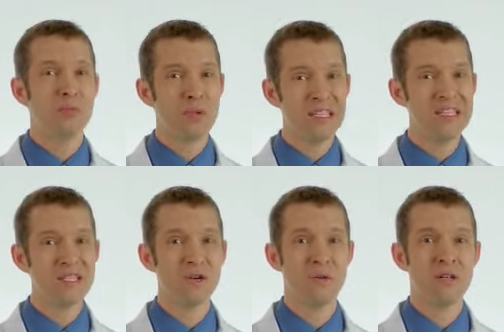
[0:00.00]
Please
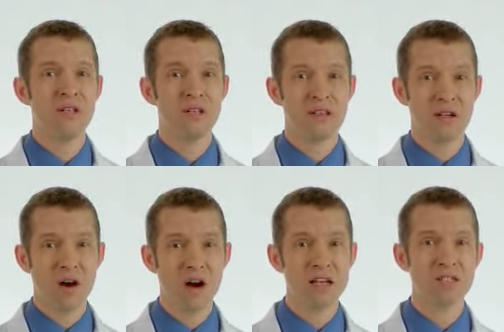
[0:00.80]
note that the
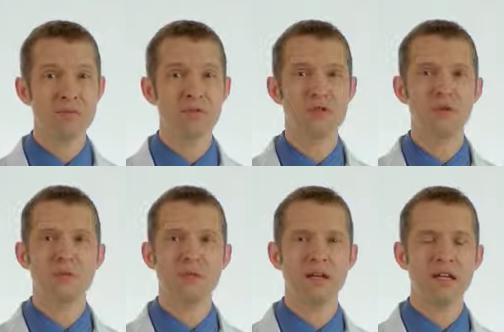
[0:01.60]
cost of
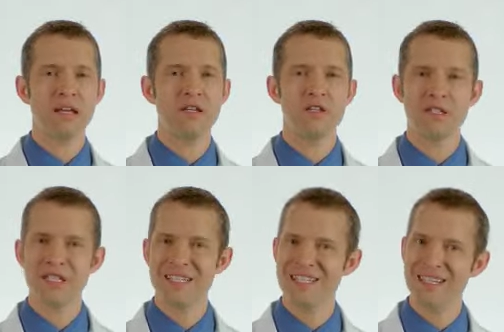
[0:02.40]
prescription medications
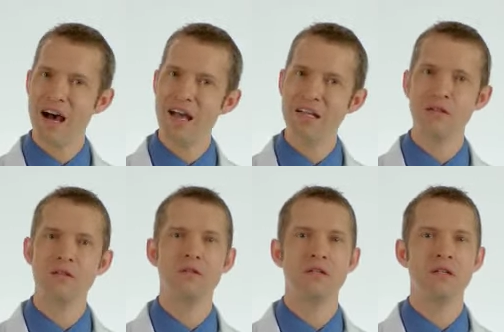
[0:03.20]
is not
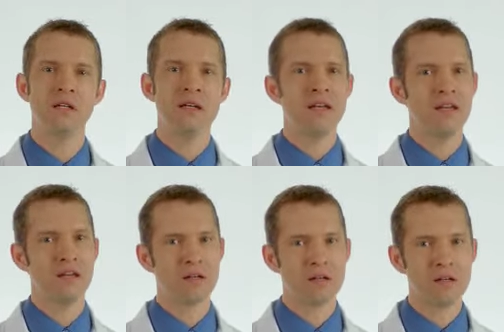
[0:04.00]
included in
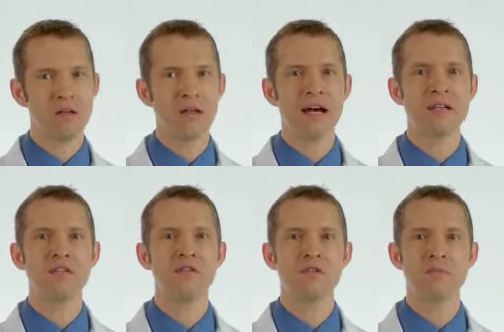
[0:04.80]
the clinical acne
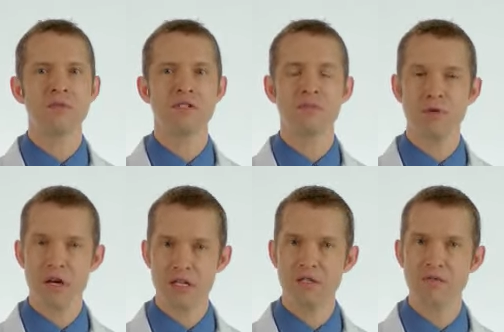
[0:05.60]
treatment's
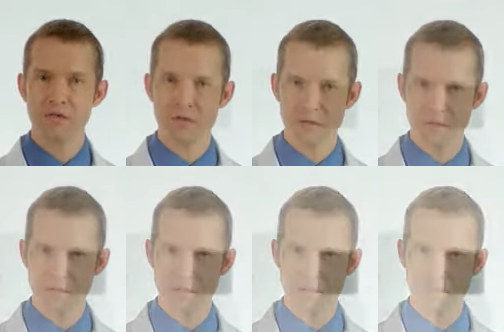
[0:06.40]
price for service.